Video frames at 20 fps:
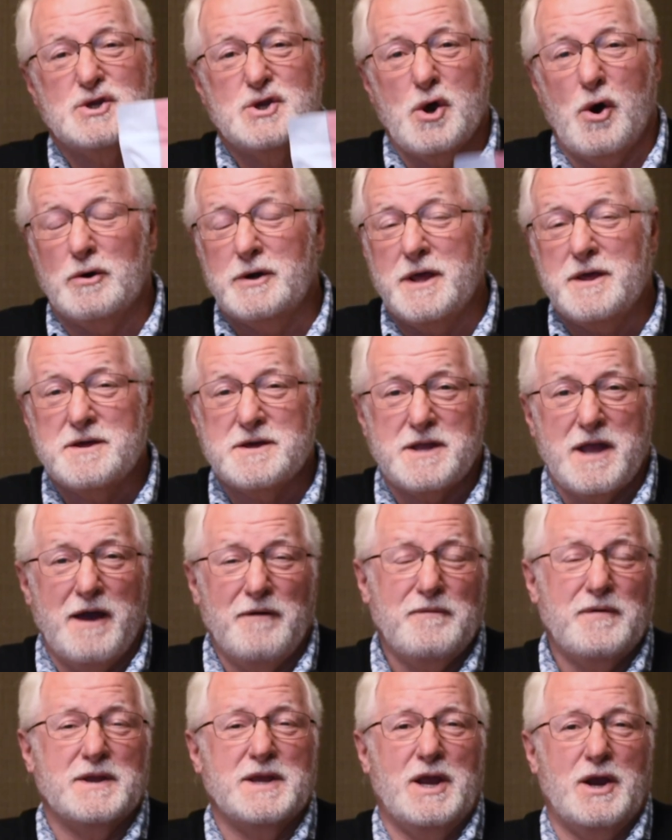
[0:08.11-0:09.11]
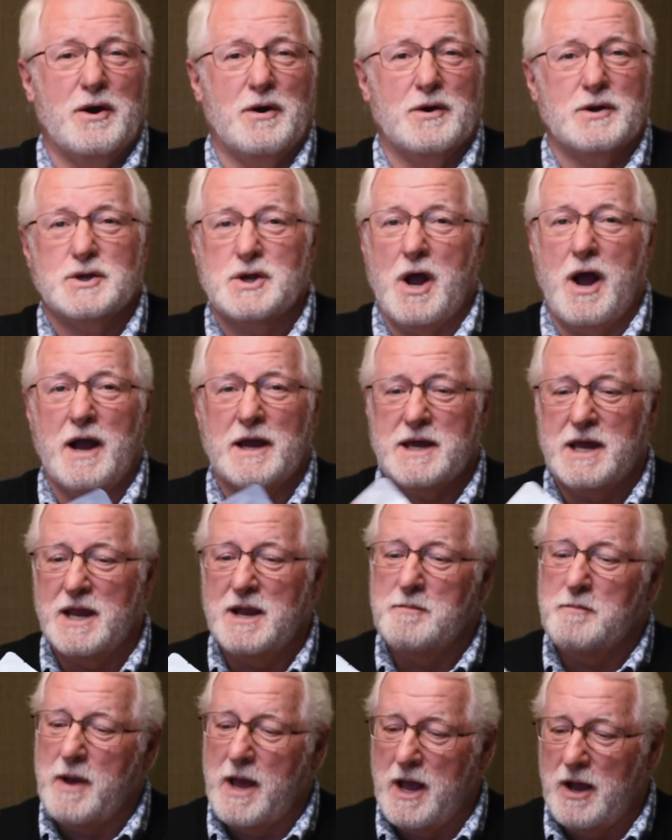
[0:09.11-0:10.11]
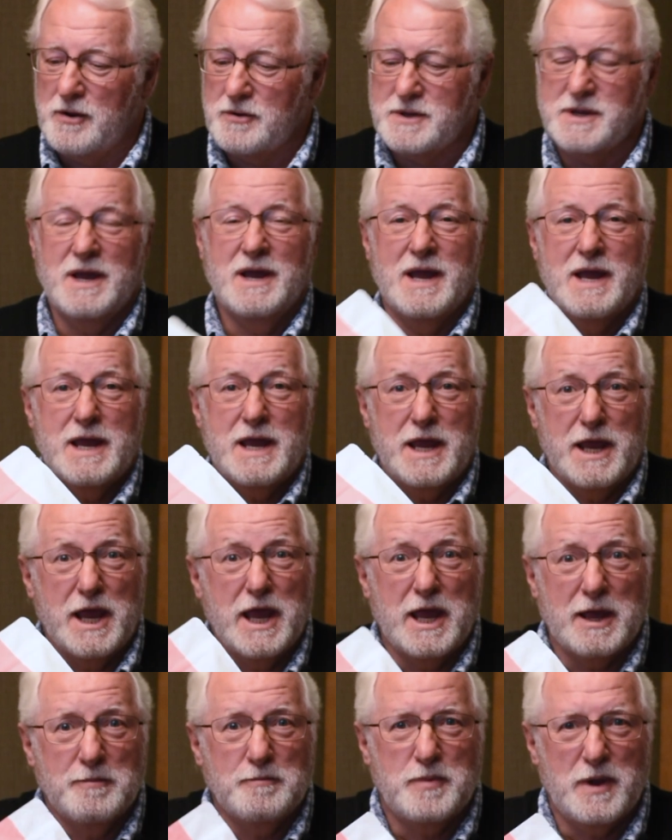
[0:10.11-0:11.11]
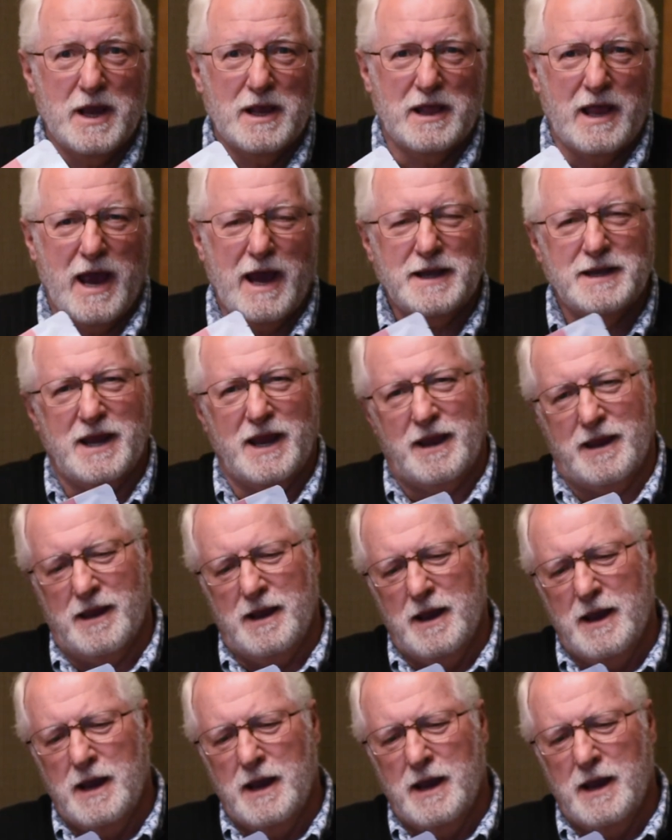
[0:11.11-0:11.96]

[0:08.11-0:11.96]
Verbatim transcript: Tony Stephan here talking about EMP Lightning.